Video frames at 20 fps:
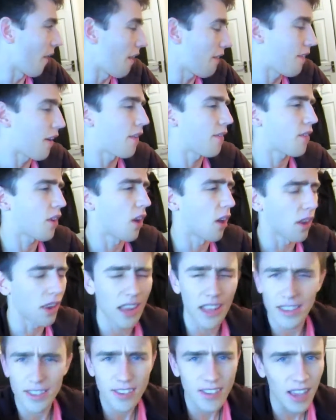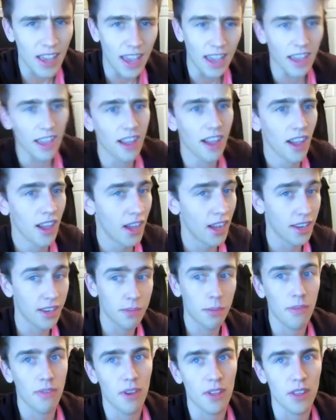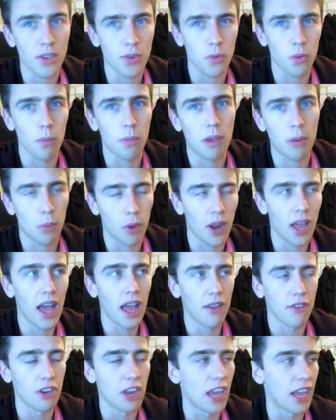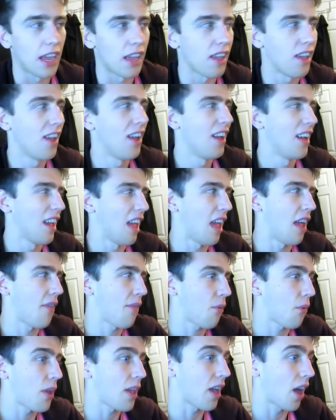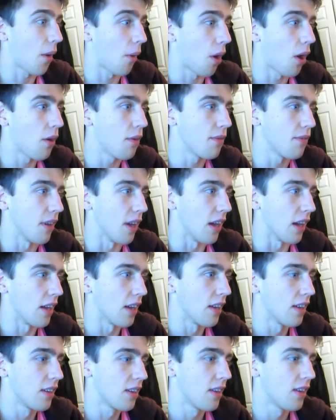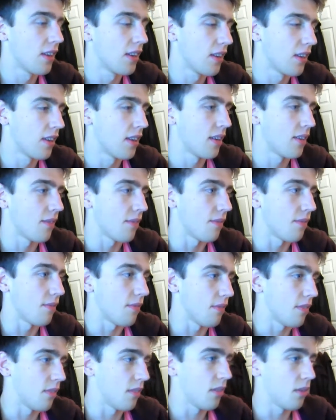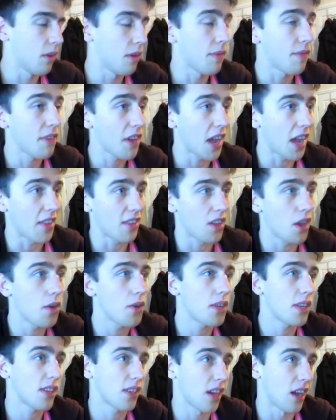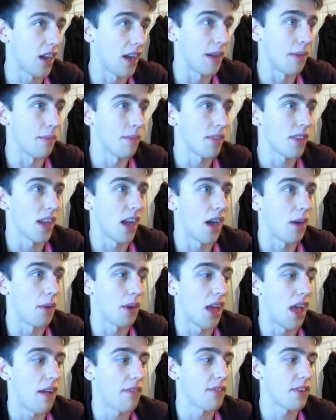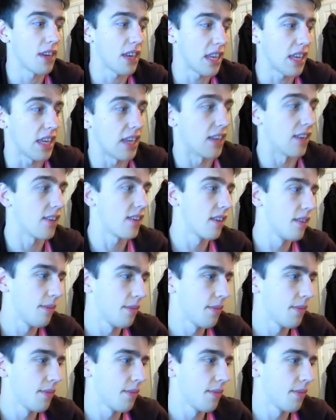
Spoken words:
if I've got, let's say, and to be fair, this will be one hell of a day, if we go over, in fact, the only time that I will ever need